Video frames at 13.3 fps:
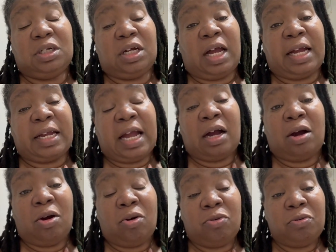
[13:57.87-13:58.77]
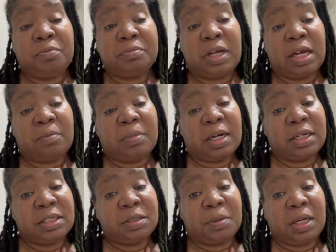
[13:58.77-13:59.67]
I got home and my
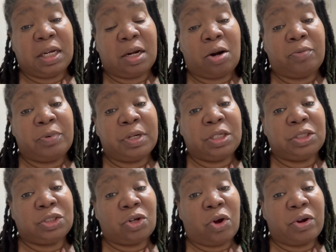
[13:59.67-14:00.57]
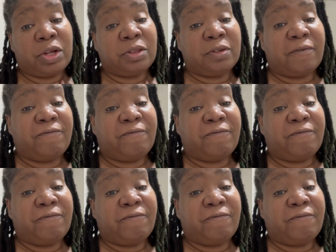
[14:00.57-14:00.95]
husband had already started the